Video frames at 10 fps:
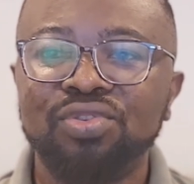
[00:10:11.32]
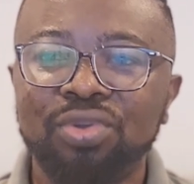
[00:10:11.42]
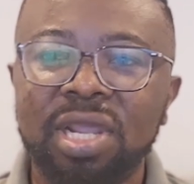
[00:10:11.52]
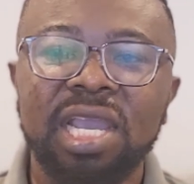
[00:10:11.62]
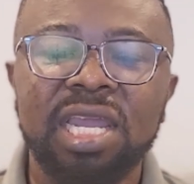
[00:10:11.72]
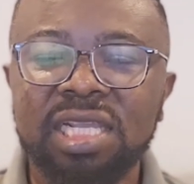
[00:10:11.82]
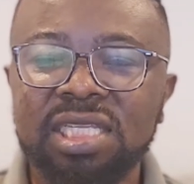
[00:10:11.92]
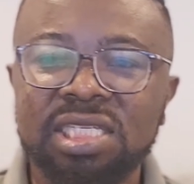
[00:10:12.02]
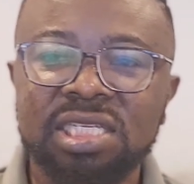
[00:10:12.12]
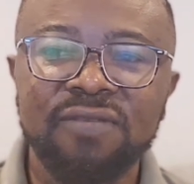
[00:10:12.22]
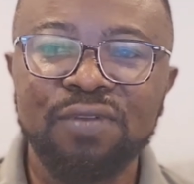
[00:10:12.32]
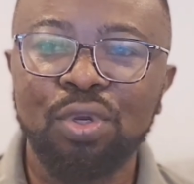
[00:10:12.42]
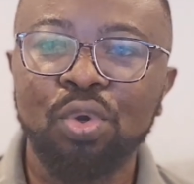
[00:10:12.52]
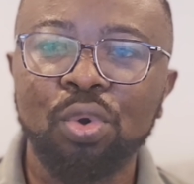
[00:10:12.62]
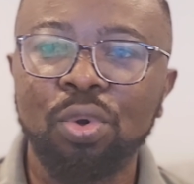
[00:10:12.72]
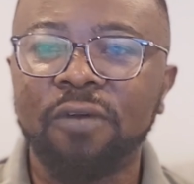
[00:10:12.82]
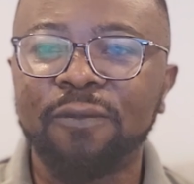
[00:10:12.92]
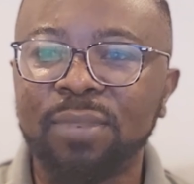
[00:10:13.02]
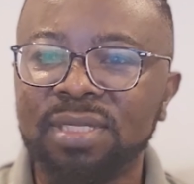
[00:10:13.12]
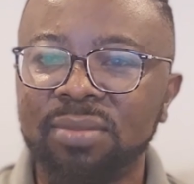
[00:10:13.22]
so that you can achieve your goal
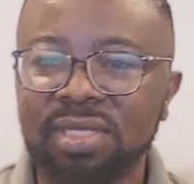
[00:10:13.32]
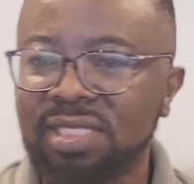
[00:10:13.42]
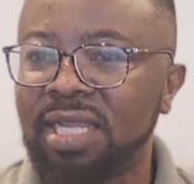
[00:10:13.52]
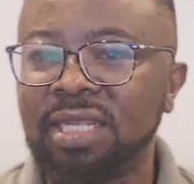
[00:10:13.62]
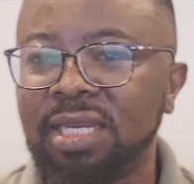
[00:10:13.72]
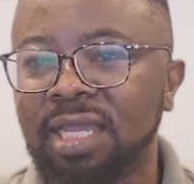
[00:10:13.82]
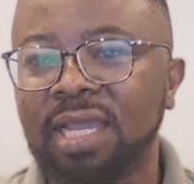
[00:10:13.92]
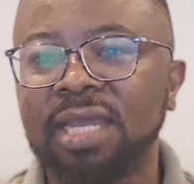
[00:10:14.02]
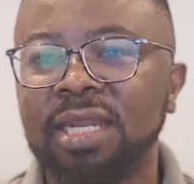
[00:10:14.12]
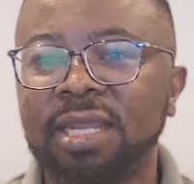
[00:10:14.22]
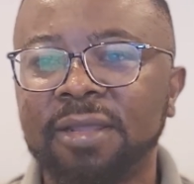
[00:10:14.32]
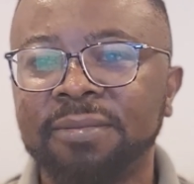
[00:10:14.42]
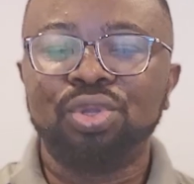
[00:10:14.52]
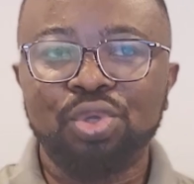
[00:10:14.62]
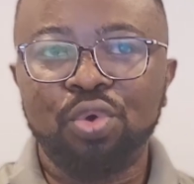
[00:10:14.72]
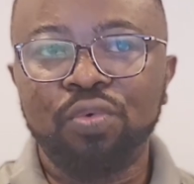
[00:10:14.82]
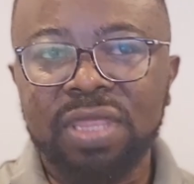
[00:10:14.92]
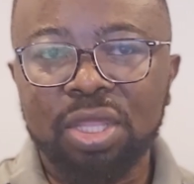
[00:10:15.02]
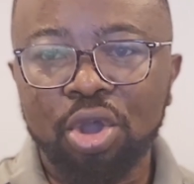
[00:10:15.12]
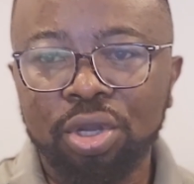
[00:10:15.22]
of possibly studying in Canada. So
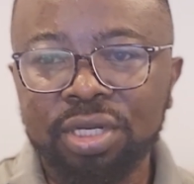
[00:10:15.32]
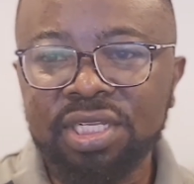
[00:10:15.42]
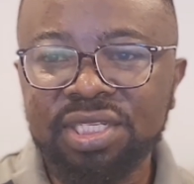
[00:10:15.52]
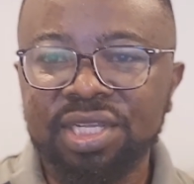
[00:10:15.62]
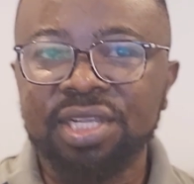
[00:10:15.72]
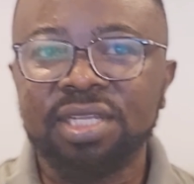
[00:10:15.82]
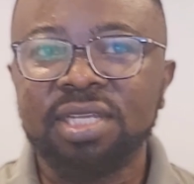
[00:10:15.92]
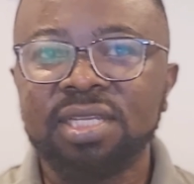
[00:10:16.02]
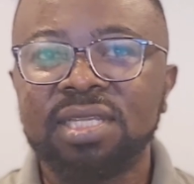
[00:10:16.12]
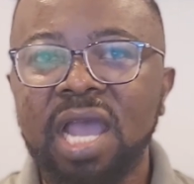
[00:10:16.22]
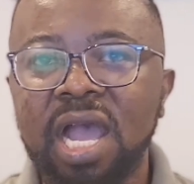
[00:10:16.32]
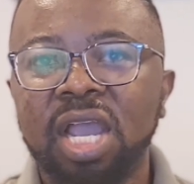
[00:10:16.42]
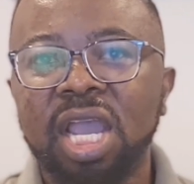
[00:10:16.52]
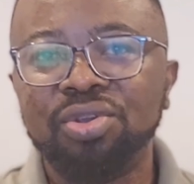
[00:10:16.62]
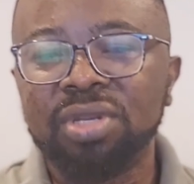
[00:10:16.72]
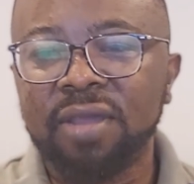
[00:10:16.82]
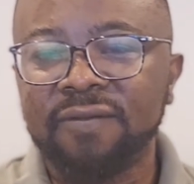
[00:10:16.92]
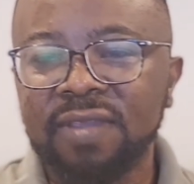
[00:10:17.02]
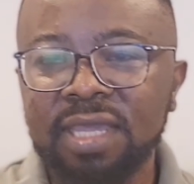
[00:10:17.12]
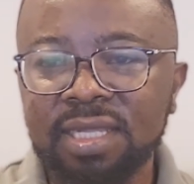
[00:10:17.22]
with all these changes, how can you
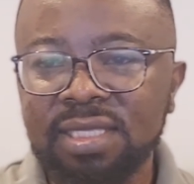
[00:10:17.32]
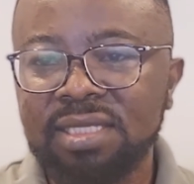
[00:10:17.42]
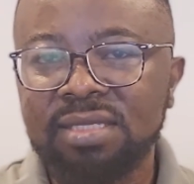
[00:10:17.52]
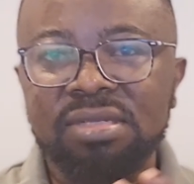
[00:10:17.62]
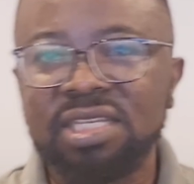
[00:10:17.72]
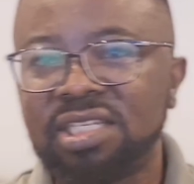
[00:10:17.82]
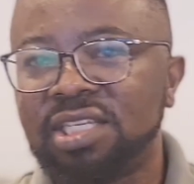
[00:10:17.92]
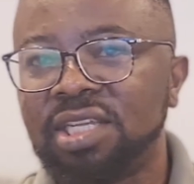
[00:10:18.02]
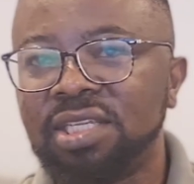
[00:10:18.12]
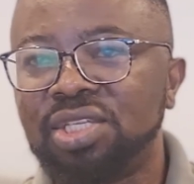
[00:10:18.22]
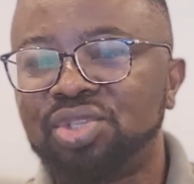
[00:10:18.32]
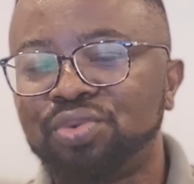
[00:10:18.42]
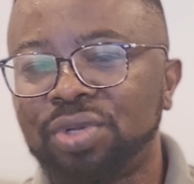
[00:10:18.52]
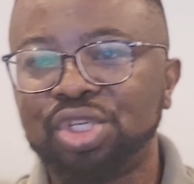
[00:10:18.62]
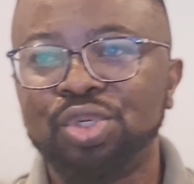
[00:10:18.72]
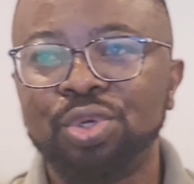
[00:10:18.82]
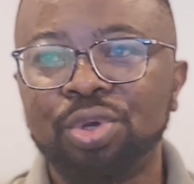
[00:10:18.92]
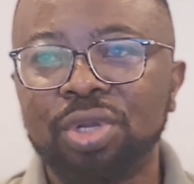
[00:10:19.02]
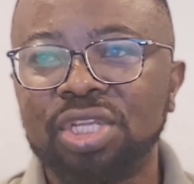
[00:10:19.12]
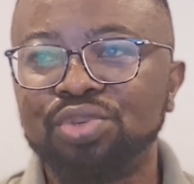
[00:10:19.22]
navigate these changes to
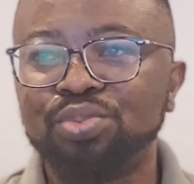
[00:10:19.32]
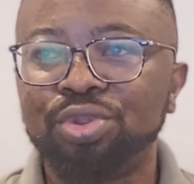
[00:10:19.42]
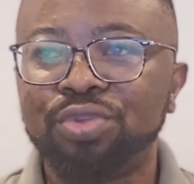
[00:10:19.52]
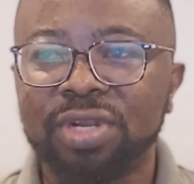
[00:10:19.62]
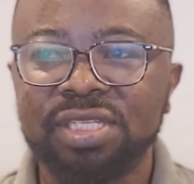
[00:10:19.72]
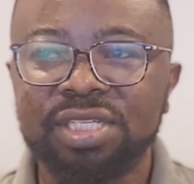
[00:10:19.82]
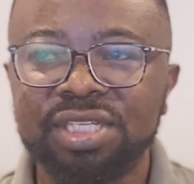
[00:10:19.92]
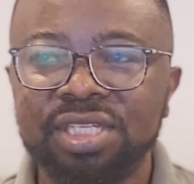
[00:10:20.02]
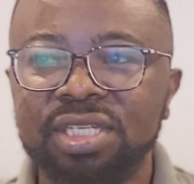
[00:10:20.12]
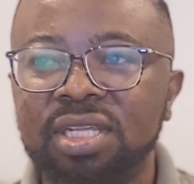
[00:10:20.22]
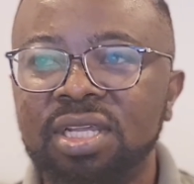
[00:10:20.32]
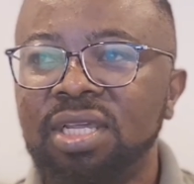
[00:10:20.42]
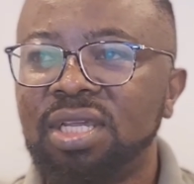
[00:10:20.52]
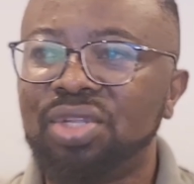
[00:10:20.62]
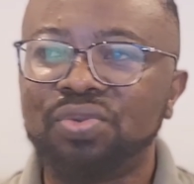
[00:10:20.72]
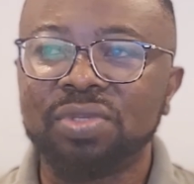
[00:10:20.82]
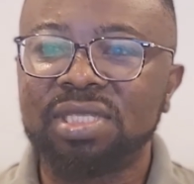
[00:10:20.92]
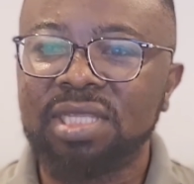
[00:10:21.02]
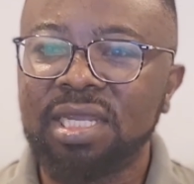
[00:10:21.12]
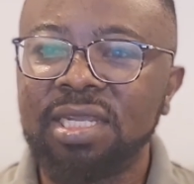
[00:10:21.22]
ensure a smooth transition into
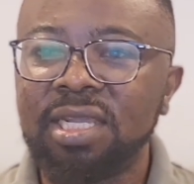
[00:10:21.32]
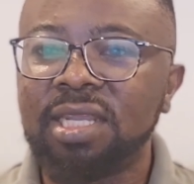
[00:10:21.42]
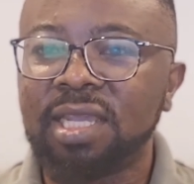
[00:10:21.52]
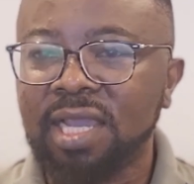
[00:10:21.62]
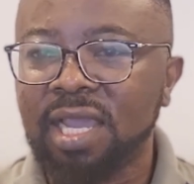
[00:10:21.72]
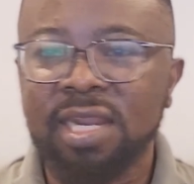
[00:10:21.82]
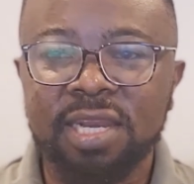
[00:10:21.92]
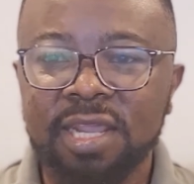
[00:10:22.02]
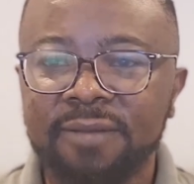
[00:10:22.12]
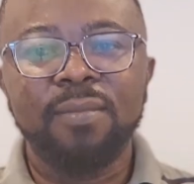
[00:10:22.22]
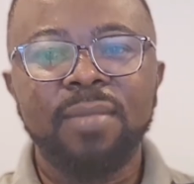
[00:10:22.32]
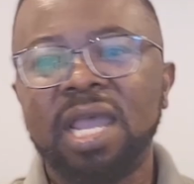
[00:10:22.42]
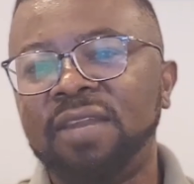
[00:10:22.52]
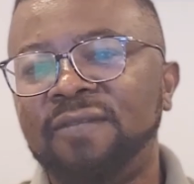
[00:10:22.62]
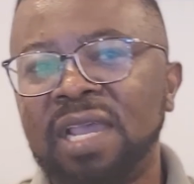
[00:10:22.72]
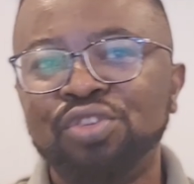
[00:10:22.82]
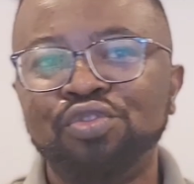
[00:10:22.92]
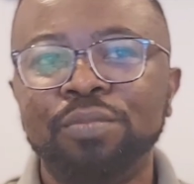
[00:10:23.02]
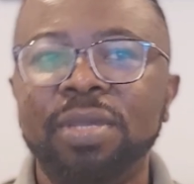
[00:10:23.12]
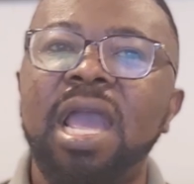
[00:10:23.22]
studying in Canada? My
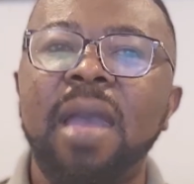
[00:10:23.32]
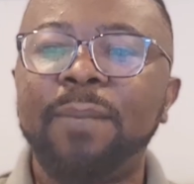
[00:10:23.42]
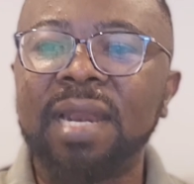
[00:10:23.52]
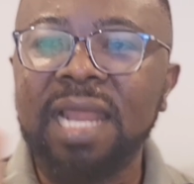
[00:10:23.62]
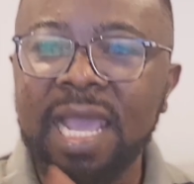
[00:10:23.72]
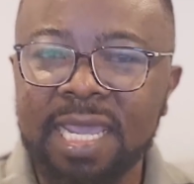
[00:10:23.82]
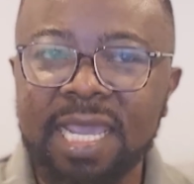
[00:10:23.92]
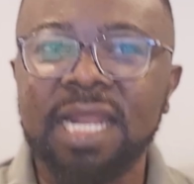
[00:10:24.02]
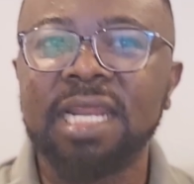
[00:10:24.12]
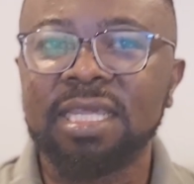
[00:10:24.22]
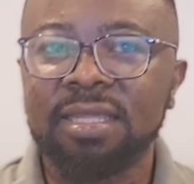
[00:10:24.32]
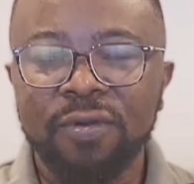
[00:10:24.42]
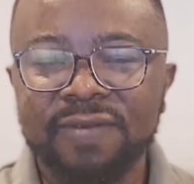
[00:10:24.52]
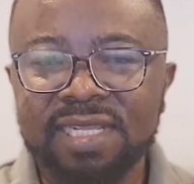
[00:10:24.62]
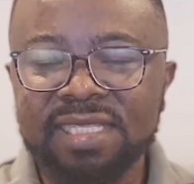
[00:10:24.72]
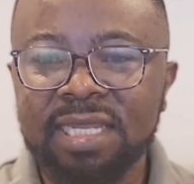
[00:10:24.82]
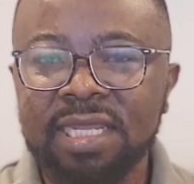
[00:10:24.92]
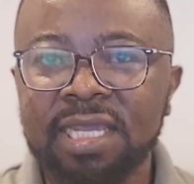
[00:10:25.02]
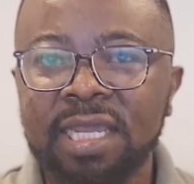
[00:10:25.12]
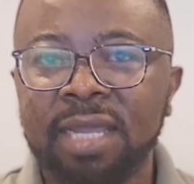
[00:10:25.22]
advice would be apply early. With the
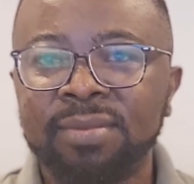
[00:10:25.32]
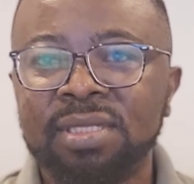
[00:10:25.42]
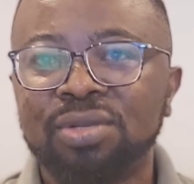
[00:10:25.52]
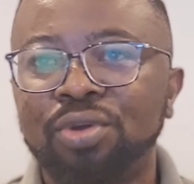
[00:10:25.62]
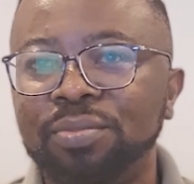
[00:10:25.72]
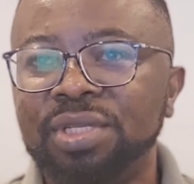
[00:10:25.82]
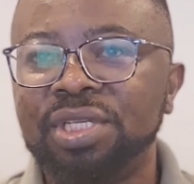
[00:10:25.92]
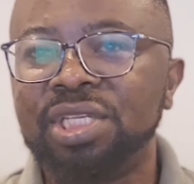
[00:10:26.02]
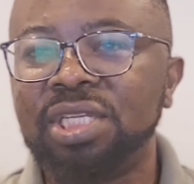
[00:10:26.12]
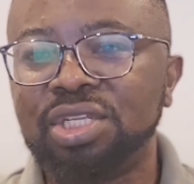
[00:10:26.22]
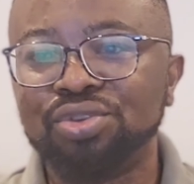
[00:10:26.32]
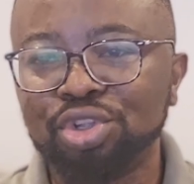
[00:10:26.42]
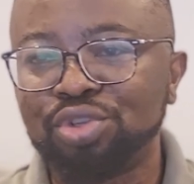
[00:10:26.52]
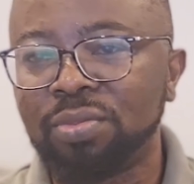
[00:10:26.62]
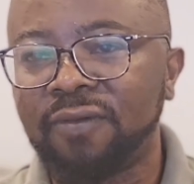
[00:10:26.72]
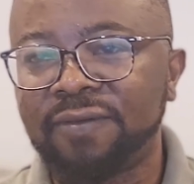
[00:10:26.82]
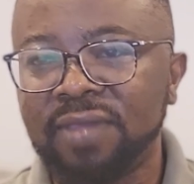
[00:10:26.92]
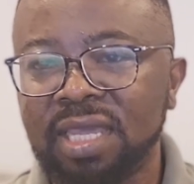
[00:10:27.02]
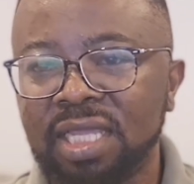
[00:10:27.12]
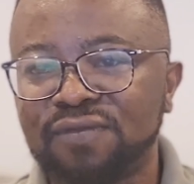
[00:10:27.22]
study caps, competition is going to be
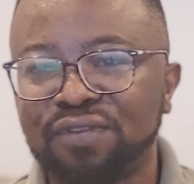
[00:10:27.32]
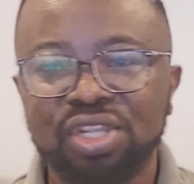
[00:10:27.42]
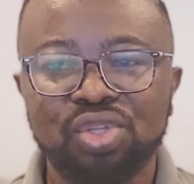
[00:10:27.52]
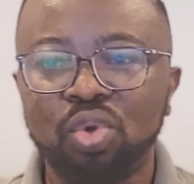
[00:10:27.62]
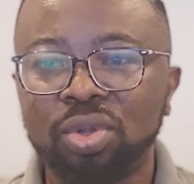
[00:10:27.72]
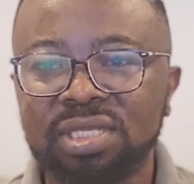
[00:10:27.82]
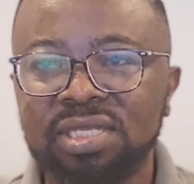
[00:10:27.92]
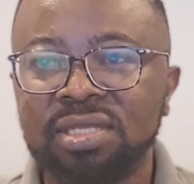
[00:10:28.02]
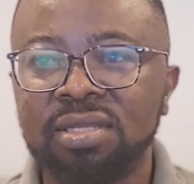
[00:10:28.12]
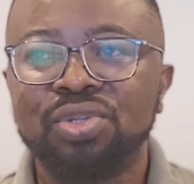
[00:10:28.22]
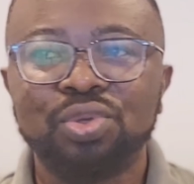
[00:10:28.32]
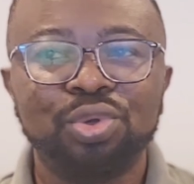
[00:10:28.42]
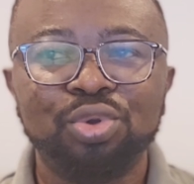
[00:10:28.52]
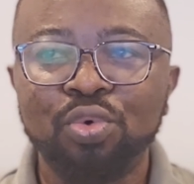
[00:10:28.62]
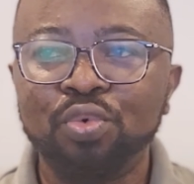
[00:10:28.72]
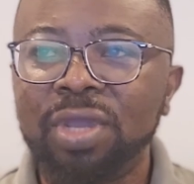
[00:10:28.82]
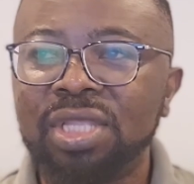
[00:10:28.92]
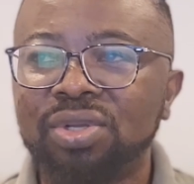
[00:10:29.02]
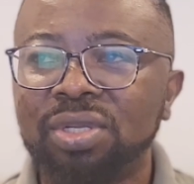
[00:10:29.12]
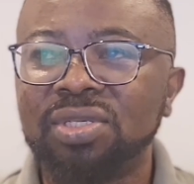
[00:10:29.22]
fierce for the slots, so don't
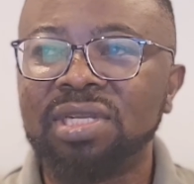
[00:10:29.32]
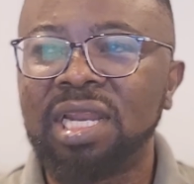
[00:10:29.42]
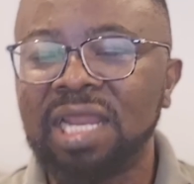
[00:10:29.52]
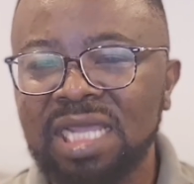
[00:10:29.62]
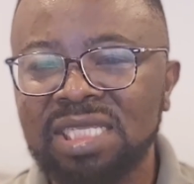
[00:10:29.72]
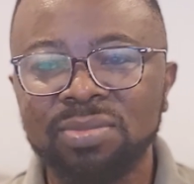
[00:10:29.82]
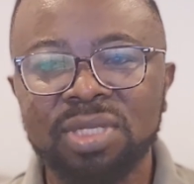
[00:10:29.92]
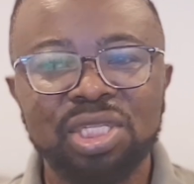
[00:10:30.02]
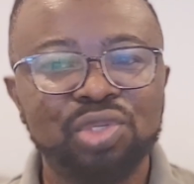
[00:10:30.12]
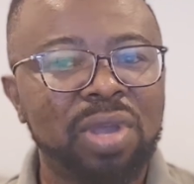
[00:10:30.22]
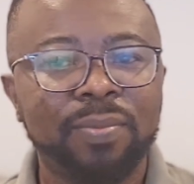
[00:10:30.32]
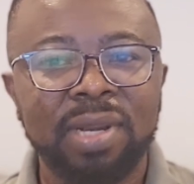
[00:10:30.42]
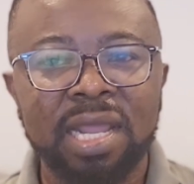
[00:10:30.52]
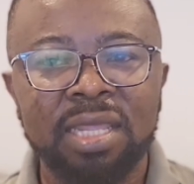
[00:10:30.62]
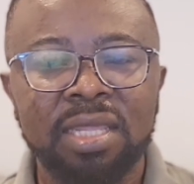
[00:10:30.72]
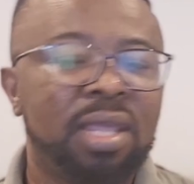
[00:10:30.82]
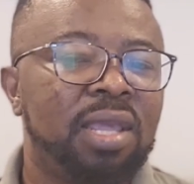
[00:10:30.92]
wait until the last minute to apply.